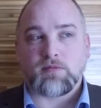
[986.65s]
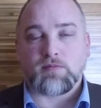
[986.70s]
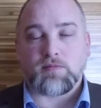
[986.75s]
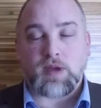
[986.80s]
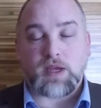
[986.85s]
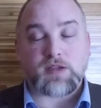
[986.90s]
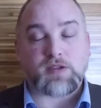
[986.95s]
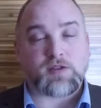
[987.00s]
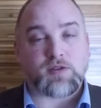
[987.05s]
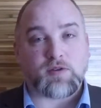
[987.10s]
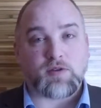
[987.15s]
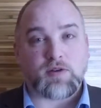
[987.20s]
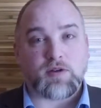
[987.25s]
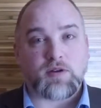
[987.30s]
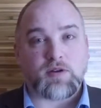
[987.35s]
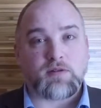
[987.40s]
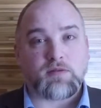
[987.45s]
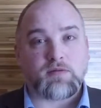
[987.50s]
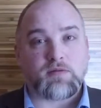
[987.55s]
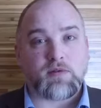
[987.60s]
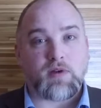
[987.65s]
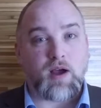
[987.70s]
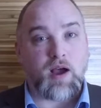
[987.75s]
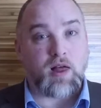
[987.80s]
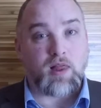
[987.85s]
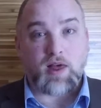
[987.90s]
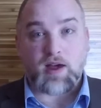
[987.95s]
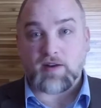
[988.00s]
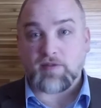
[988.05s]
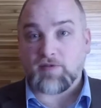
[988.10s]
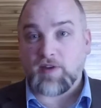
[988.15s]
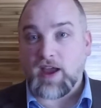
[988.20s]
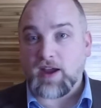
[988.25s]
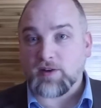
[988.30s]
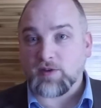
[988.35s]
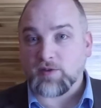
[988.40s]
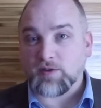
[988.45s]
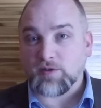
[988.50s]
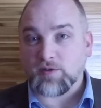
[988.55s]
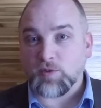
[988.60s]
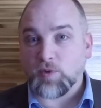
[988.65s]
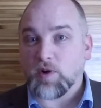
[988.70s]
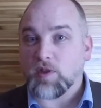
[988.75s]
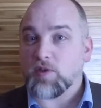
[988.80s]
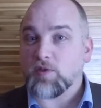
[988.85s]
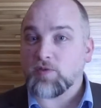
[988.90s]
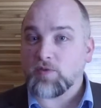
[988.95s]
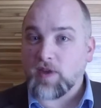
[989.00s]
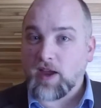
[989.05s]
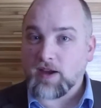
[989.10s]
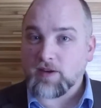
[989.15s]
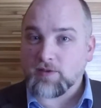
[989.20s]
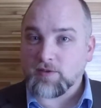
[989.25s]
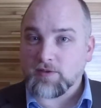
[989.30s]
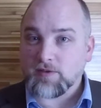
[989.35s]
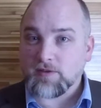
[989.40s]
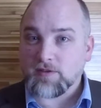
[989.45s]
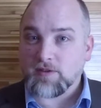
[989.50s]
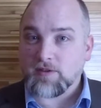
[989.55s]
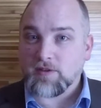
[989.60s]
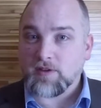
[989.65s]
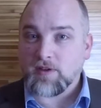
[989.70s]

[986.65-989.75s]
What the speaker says: based on a lot of factors. What are those factors?